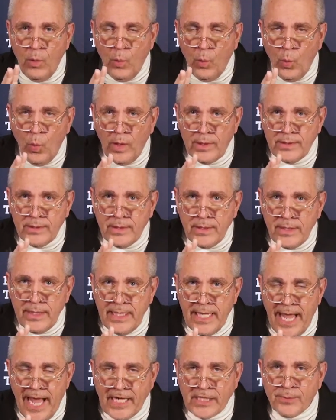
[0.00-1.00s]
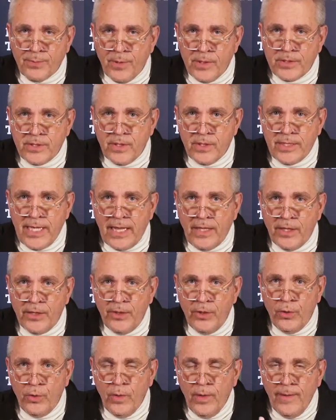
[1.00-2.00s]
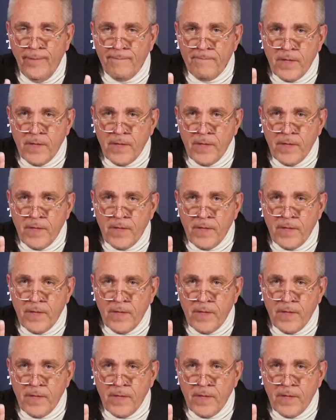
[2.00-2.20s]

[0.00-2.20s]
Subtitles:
what the experts are telling you